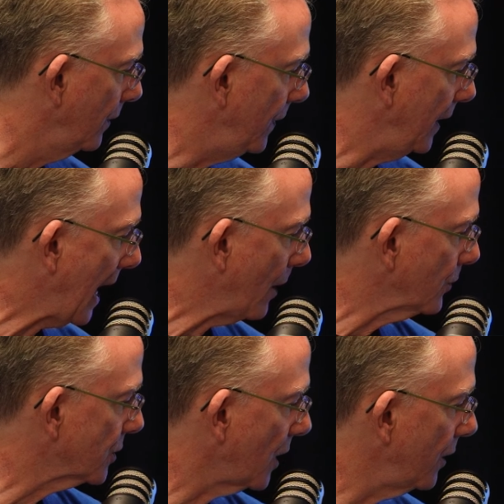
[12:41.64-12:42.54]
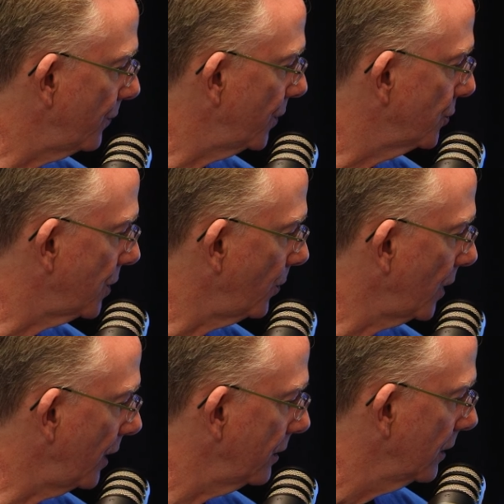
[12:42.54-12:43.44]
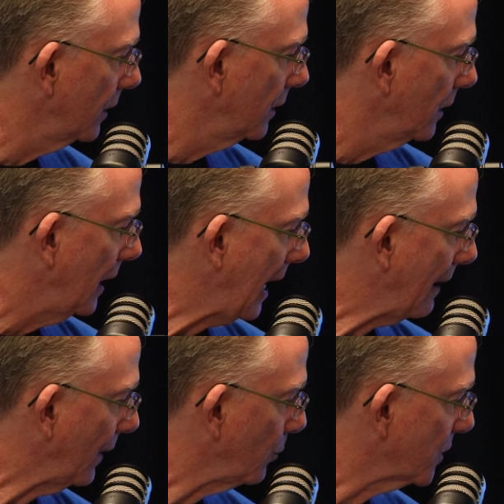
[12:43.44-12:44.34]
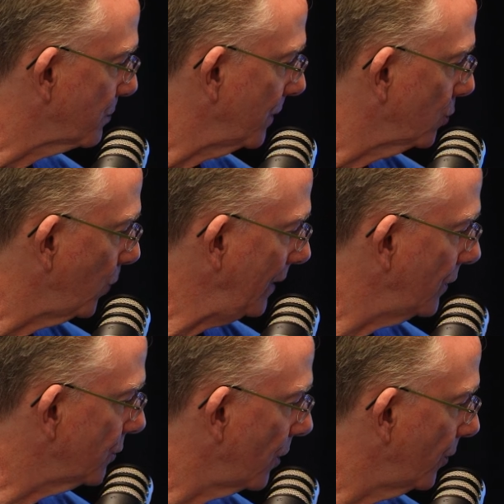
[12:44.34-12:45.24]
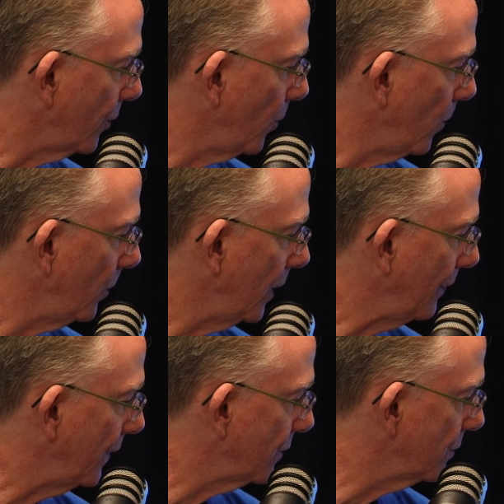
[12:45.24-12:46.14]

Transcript: the outside of the donut, and then what's between the donut hole and